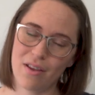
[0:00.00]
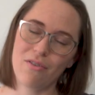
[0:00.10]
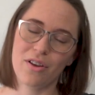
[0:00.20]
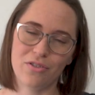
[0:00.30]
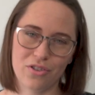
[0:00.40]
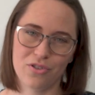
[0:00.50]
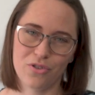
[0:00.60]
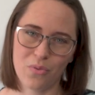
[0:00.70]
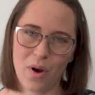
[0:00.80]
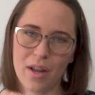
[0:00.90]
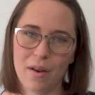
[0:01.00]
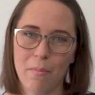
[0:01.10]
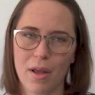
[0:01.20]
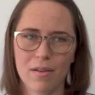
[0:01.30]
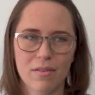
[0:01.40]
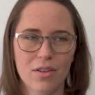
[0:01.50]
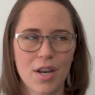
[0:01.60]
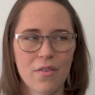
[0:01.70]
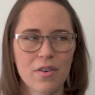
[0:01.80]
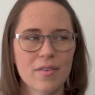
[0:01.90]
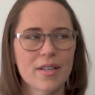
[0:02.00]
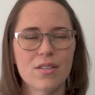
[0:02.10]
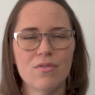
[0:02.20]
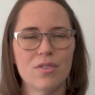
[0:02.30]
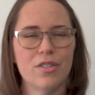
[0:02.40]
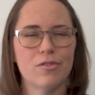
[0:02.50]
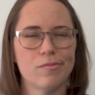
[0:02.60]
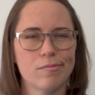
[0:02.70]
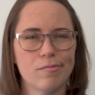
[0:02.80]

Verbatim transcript: you can just do one, but you never really do two.